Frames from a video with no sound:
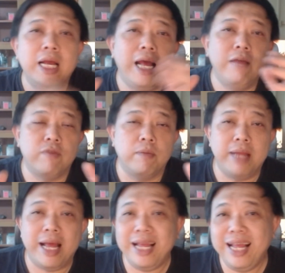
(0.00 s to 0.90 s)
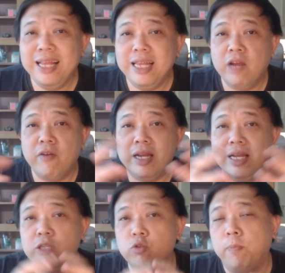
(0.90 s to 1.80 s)
and from there integrate
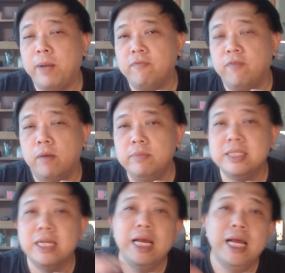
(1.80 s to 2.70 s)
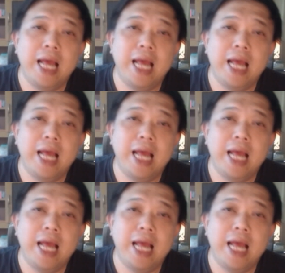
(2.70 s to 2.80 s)
these two platforms